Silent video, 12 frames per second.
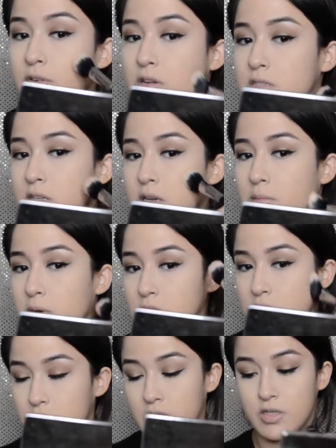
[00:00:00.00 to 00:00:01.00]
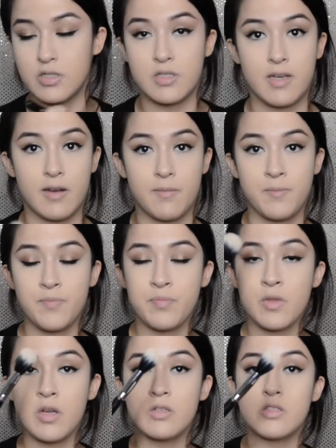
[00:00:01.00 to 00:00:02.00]
didn't melt into your skin.
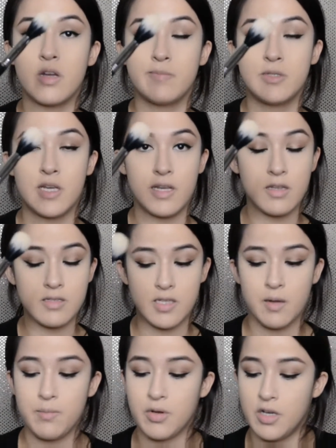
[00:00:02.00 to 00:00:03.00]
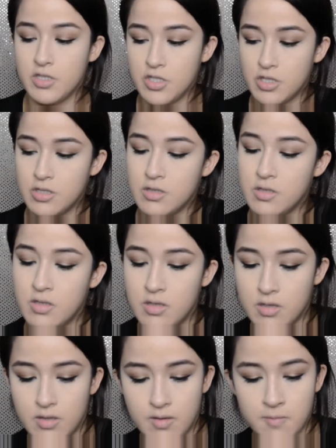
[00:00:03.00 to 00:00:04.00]
So I'm taking the same brush
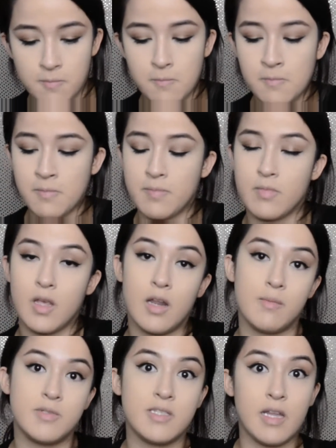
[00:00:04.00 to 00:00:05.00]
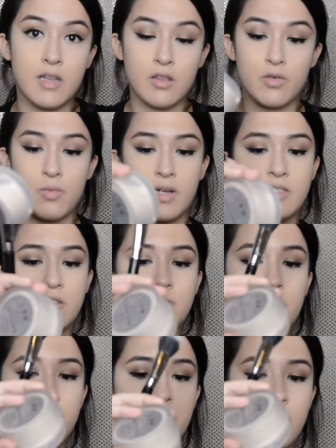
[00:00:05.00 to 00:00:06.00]
and I'm setting the rest of
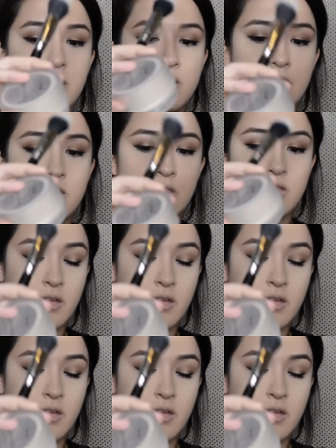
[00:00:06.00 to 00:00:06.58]
my face.